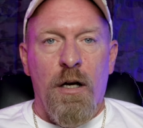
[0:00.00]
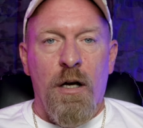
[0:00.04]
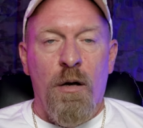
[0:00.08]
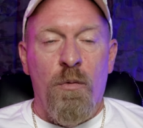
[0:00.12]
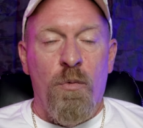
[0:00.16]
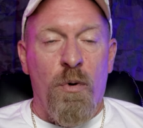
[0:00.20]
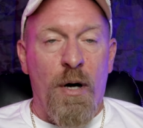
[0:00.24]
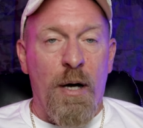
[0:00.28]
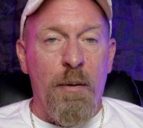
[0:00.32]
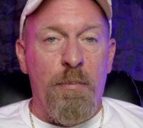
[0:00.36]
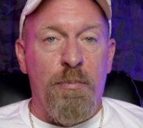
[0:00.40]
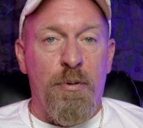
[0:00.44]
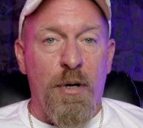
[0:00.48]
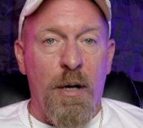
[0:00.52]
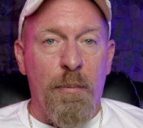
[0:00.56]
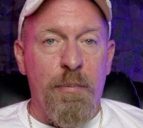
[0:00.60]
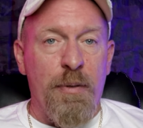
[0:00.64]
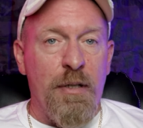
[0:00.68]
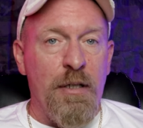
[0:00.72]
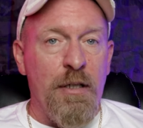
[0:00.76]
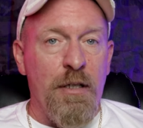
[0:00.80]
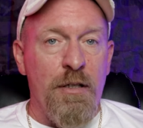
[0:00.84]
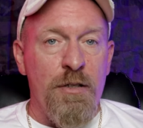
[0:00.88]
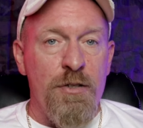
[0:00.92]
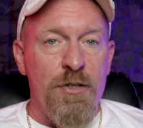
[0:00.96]
And why
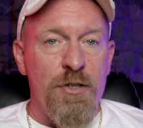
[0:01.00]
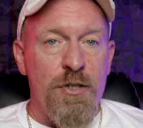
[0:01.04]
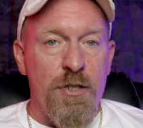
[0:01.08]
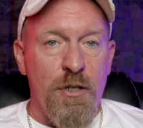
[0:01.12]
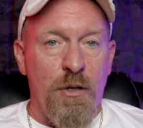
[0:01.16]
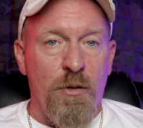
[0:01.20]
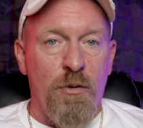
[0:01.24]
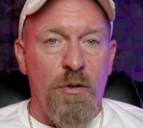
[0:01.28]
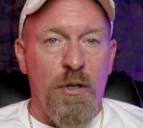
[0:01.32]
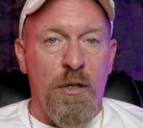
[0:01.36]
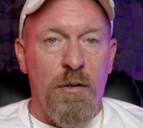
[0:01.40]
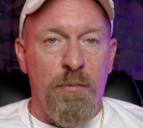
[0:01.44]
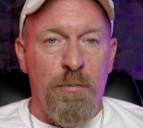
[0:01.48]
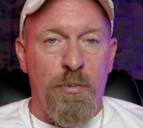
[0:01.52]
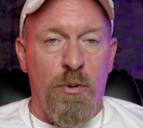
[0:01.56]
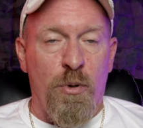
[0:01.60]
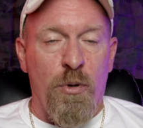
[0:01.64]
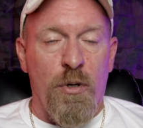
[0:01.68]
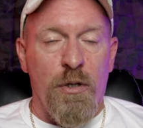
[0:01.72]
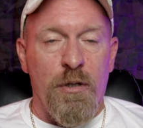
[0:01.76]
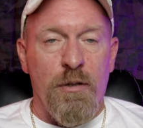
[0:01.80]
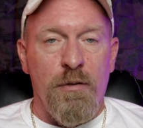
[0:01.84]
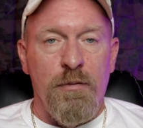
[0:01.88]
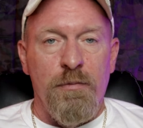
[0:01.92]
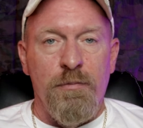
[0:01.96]
prepping is so
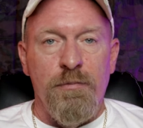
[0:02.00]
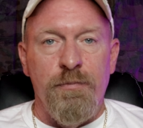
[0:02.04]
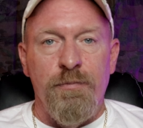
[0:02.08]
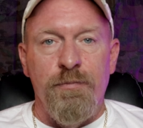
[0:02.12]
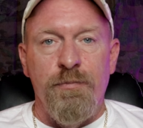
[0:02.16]
important.